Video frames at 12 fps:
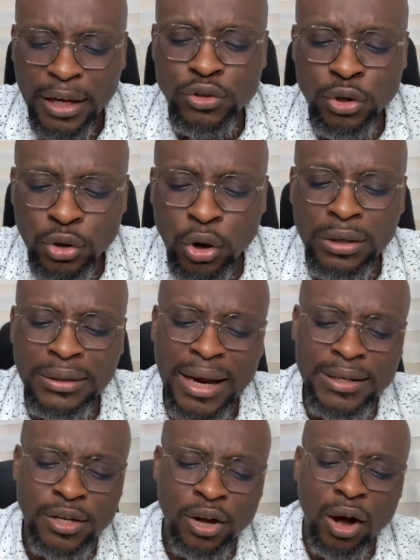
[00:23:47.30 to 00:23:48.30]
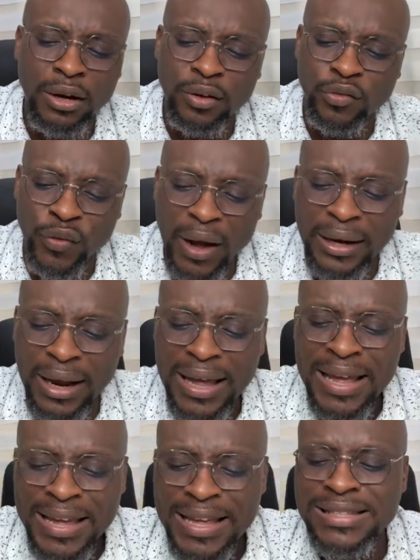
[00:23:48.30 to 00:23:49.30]
that you know that God the
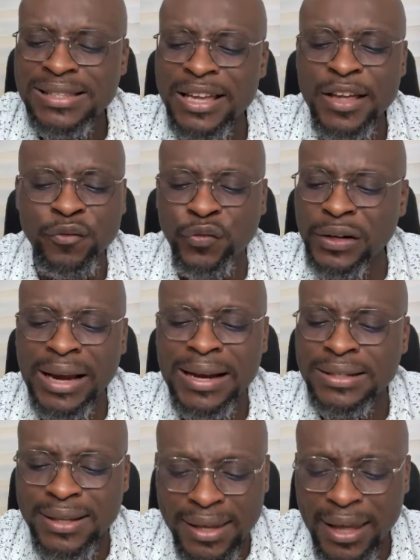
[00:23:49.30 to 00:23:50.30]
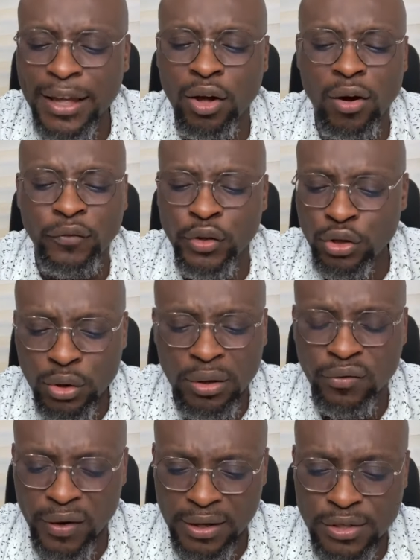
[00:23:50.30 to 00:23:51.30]
Father is the infinite King of the
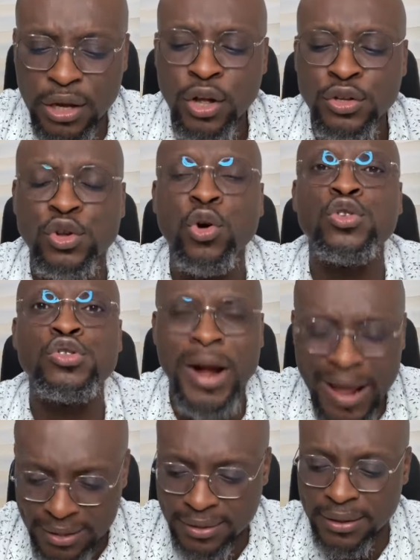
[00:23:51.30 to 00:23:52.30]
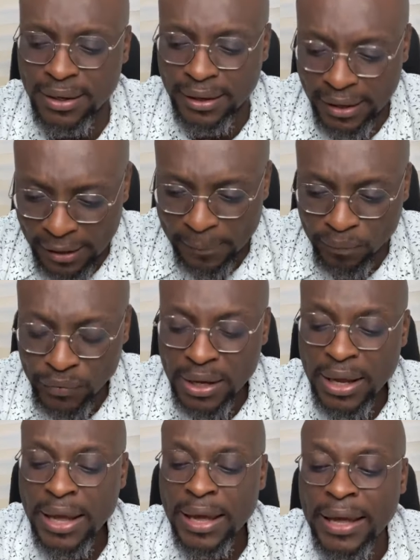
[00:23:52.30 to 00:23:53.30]
universe. So rest in him.
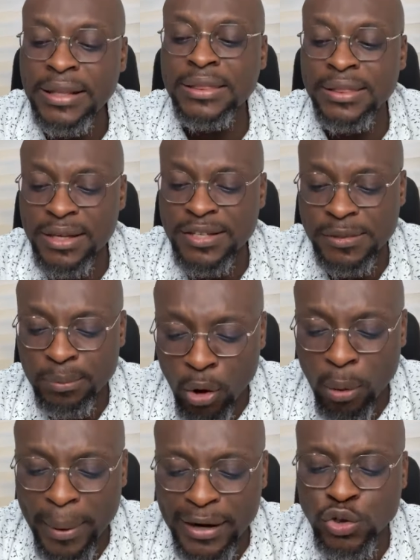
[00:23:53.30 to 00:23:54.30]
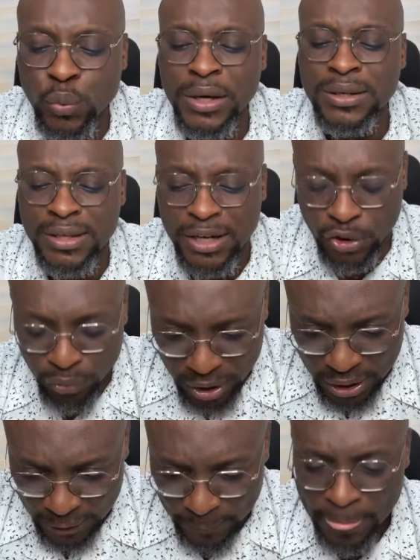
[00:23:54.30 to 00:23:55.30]
In this moment we
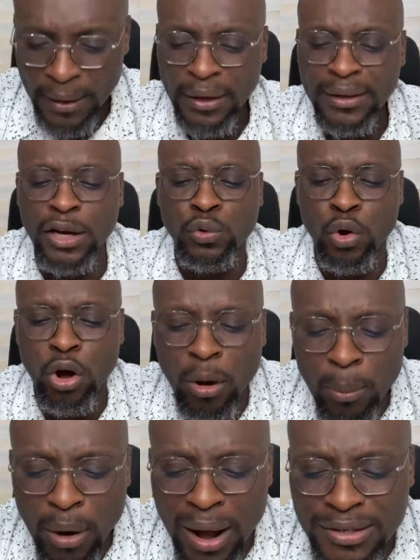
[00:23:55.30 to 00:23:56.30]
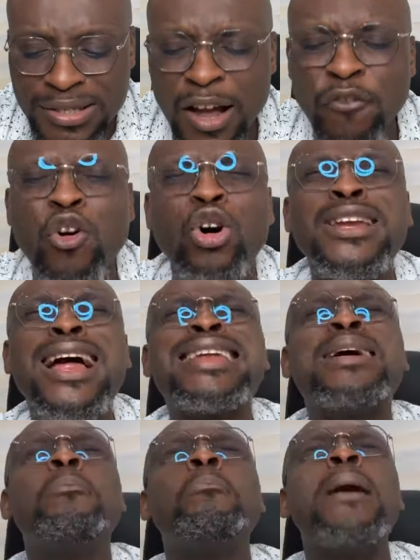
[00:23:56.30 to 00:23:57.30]
decree that we humble ourselves
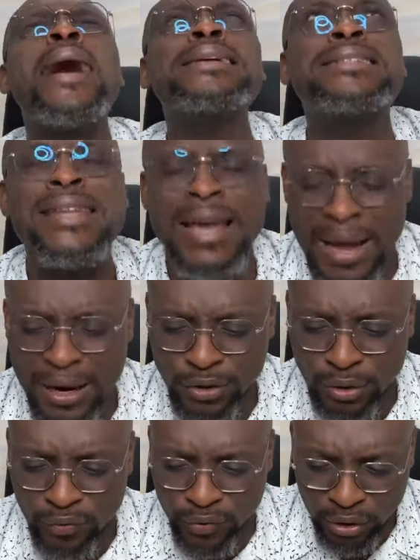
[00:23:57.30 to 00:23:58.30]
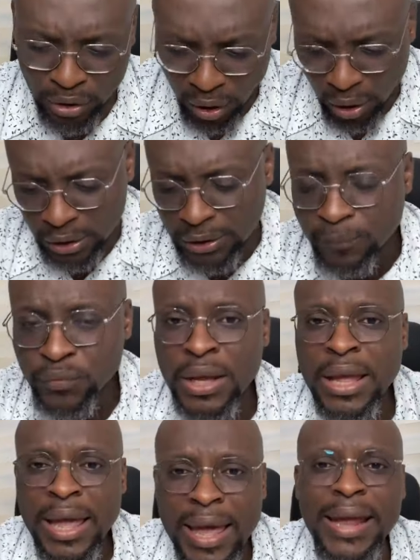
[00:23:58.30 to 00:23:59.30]
under the mighty hand of God.
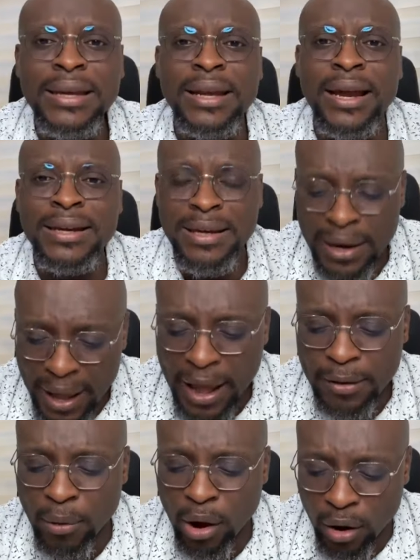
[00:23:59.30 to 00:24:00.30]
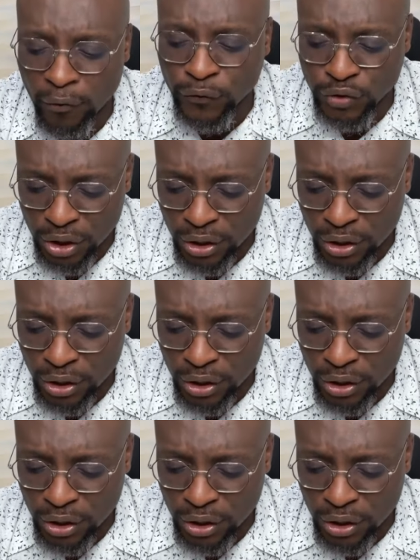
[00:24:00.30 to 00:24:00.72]
In the name of